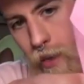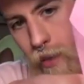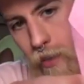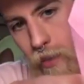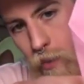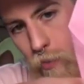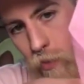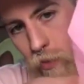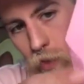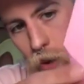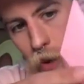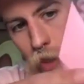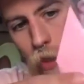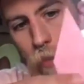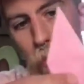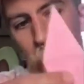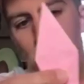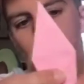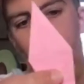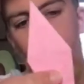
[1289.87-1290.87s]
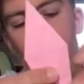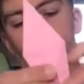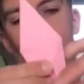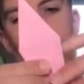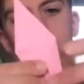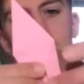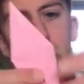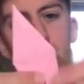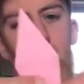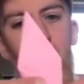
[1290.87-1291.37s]
we've got on the bottom here,
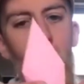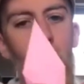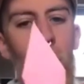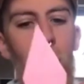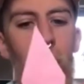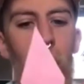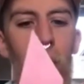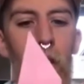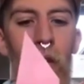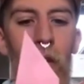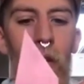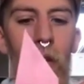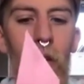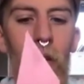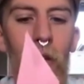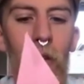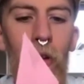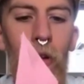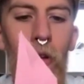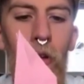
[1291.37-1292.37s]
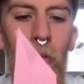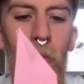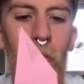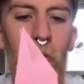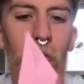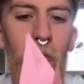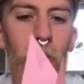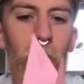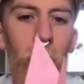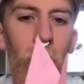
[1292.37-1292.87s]
you
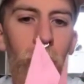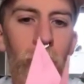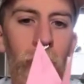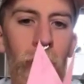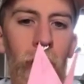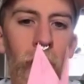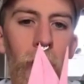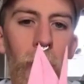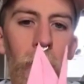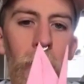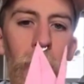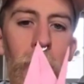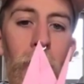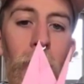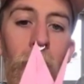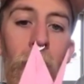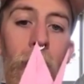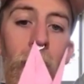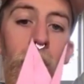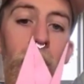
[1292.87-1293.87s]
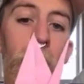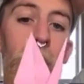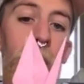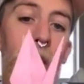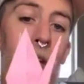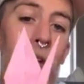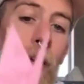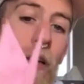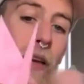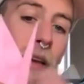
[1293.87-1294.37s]
unfold it up
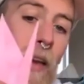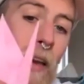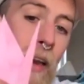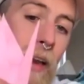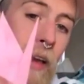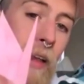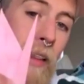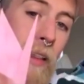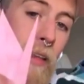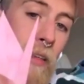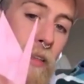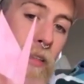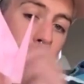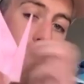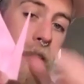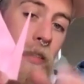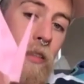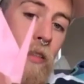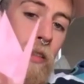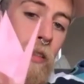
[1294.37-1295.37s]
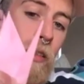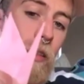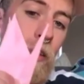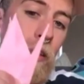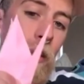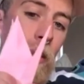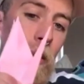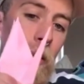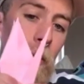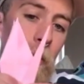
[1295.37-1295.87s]
like this,
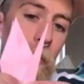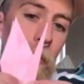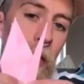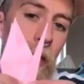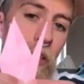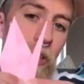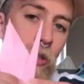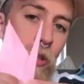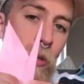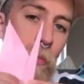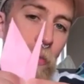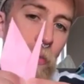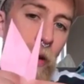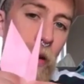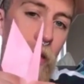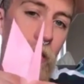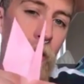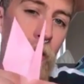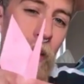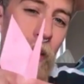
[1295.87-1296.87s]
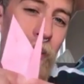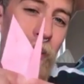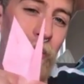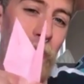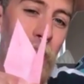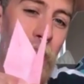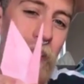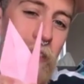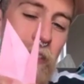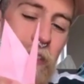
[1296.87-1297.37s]
and make sure you press that crease
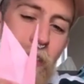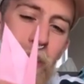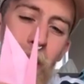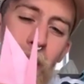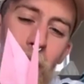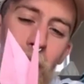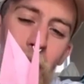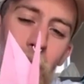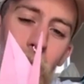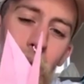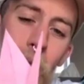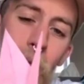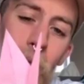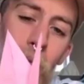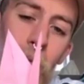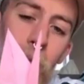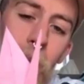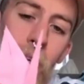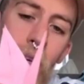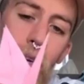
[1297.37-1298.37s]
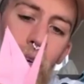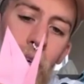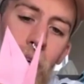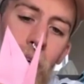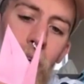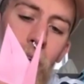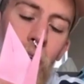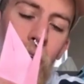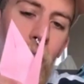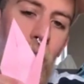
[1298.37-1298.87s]
down,
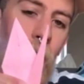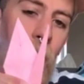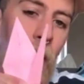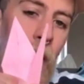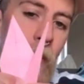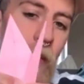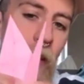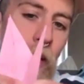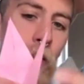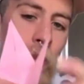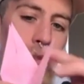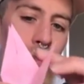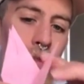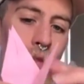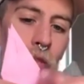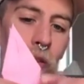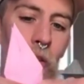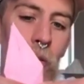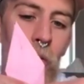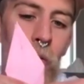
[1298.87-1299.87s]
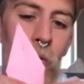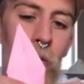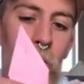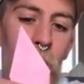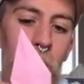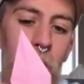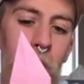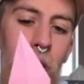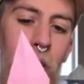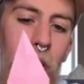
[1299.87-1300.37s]
and then unfold,
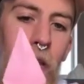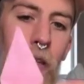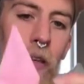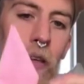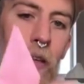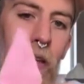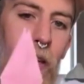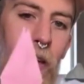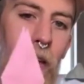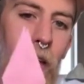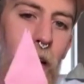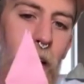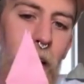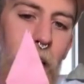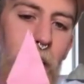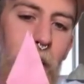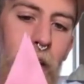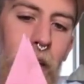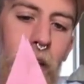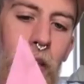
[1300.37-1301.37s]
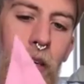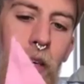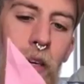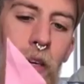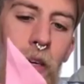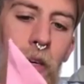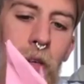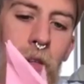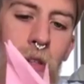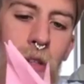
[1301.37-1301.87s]
and then go
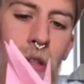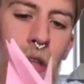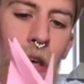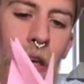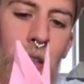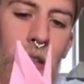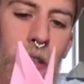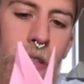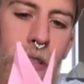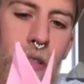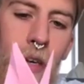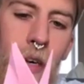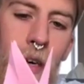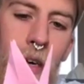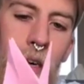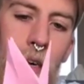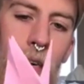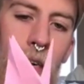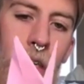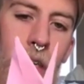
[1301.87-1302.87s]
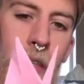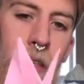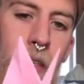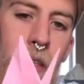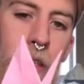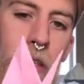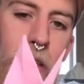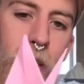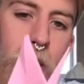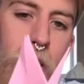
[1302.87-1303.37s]
to the other side,
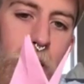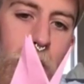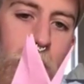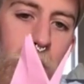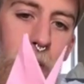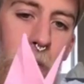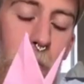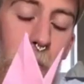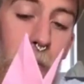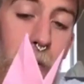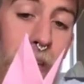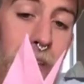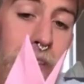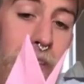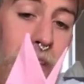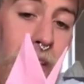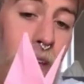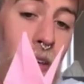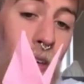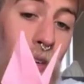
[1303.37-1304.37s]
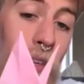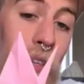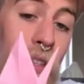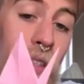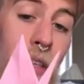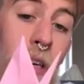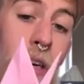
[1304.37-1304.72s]
press that crease up,